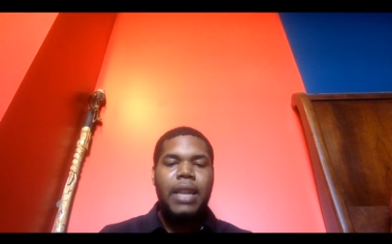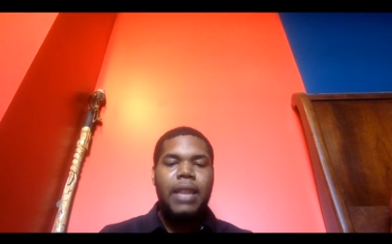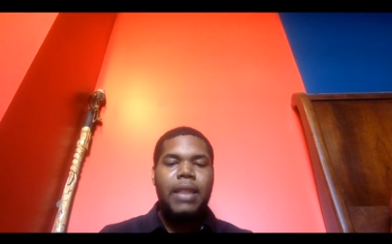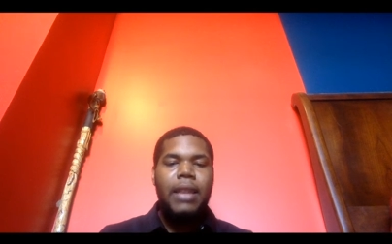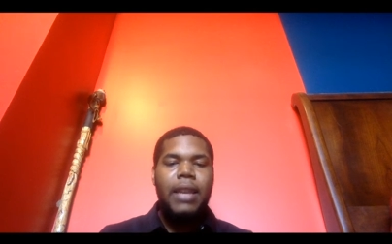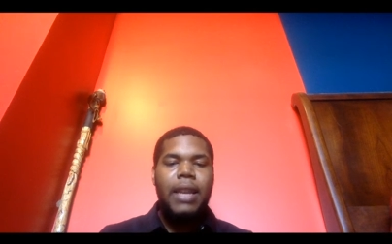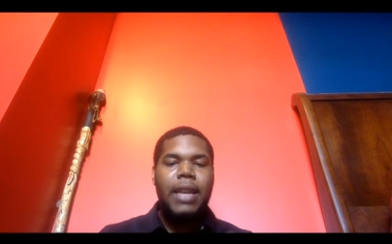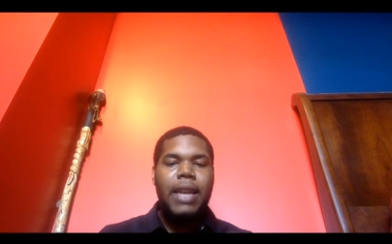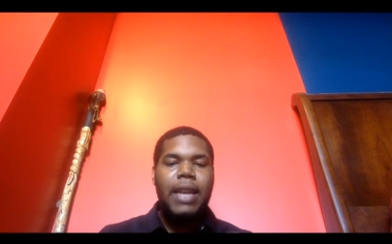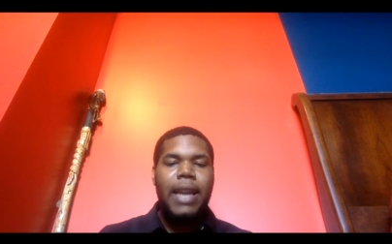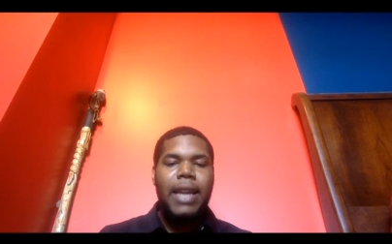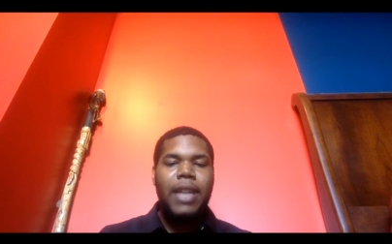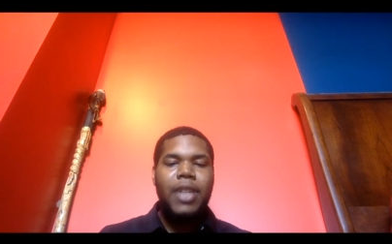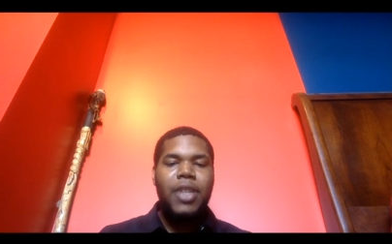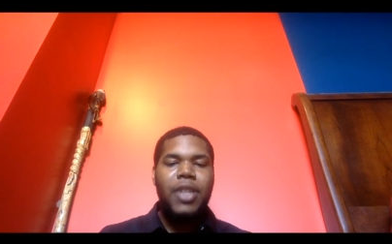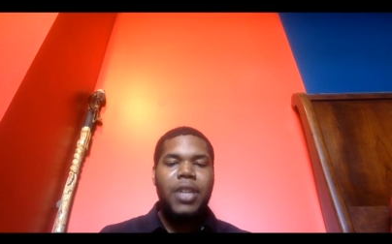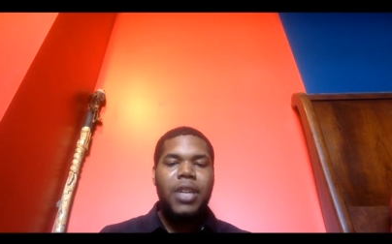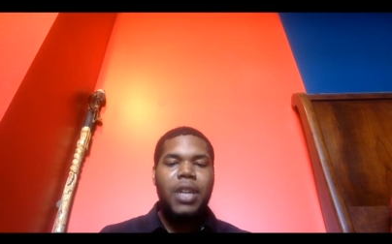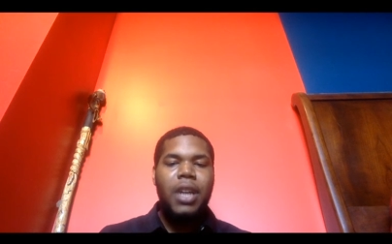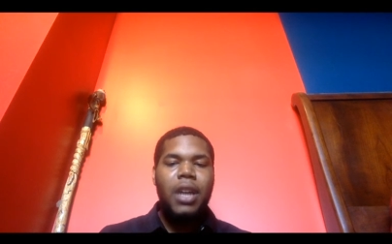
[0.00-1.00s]
the
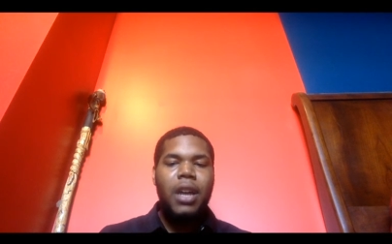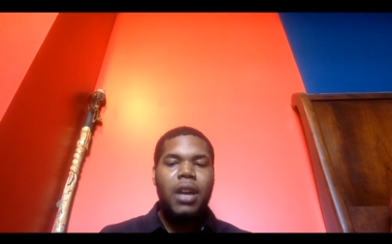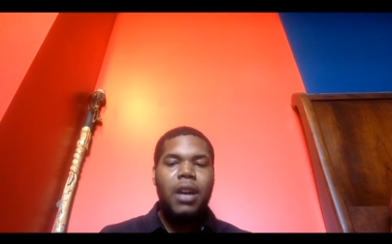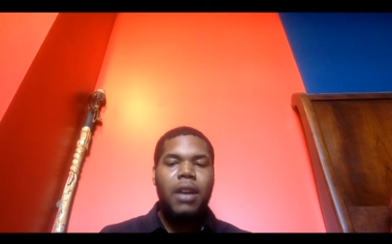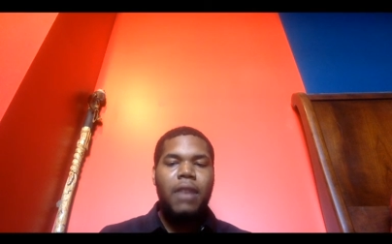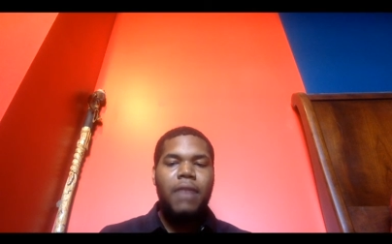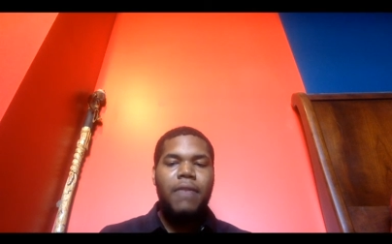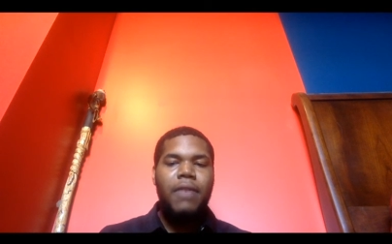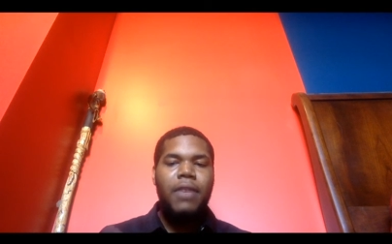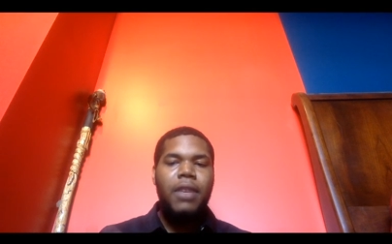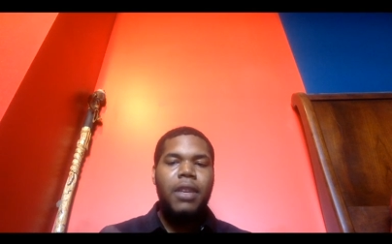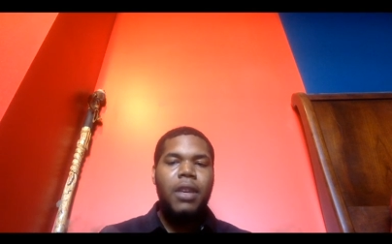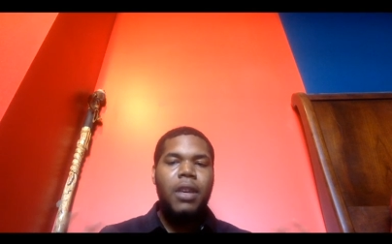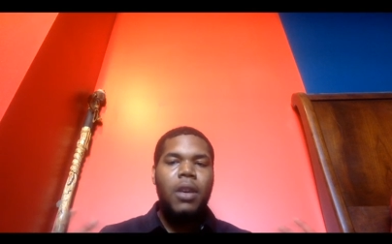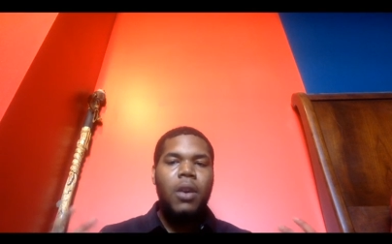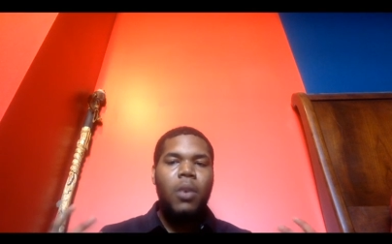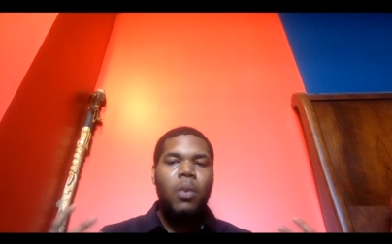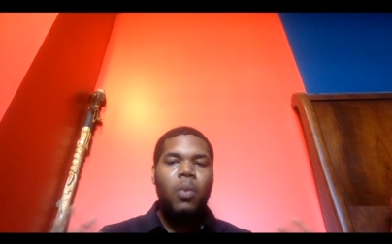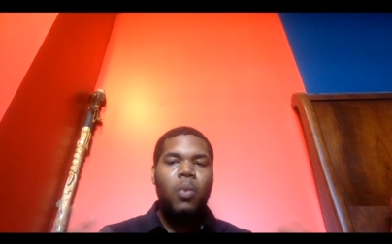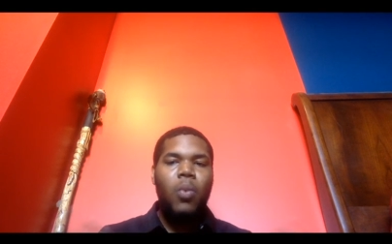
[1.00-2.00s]
connection of
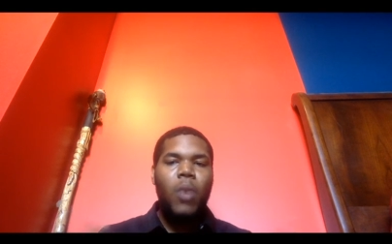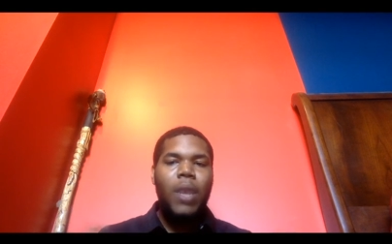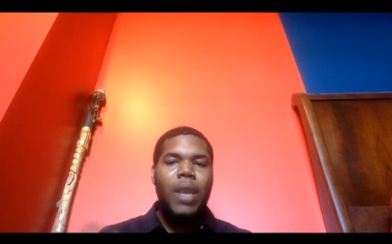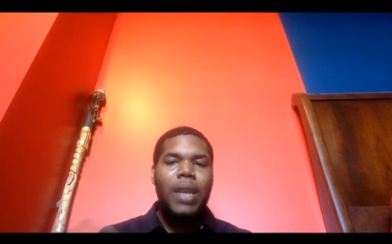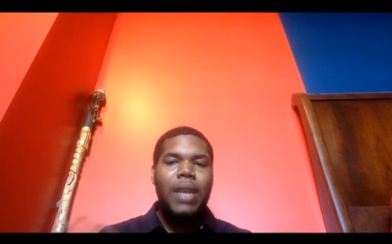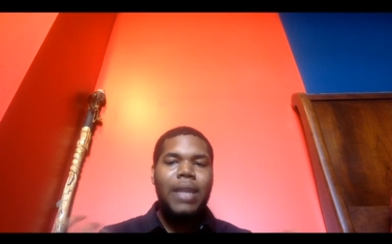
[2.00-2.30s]
what